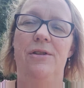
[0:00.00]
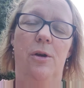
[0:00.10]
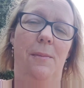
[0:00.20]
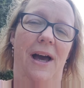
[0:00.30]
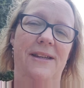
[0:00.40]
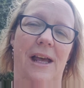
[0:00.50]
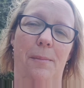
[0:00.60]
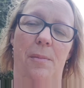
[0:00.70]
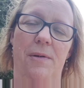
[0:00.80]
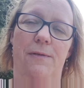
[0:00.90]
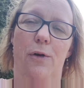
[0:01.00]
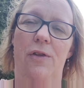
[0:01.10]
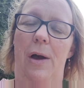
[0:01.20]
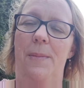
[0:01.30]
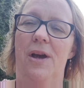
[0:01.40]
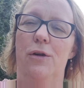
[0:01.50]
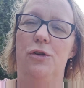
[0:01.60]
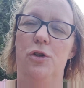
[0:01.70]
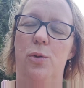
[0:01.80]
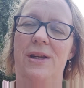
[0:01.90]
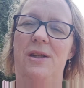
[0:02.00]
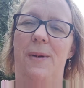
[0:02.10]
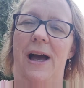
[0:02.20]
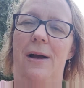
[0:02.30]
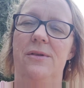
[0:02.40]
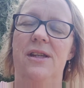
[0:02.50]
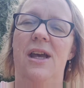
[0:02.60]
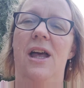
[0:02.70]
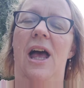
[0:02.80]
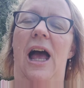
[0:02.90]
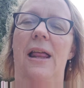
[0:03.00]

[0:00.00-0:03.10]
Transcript: So in my example before, that'd be £120,